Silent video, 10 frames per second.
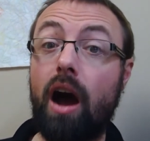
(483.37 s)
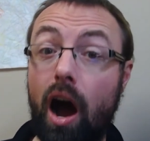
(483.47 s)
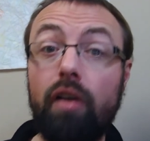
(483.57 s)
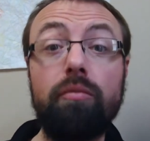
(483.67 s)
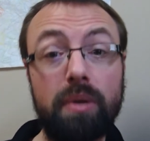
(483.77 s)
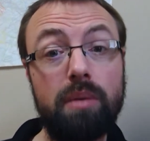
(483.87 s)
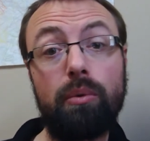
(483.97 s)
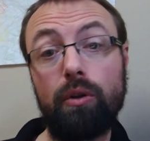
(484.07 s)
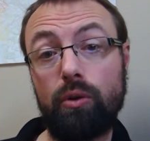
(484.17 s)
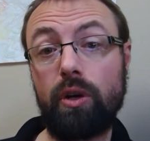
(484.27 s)
of
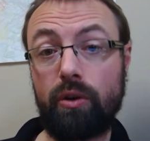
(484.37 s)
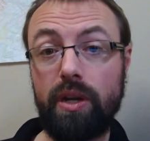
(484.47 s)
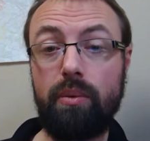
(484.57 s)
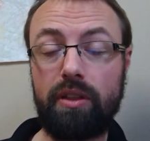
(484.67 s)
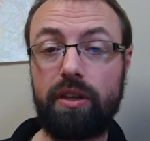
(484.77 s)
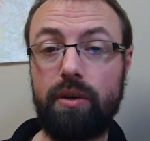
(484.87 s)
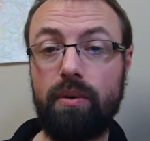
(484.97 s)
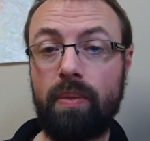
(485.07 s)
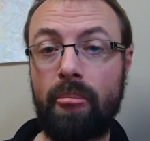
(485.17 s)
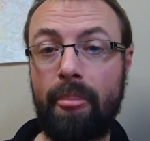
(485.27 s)
people who agree with you.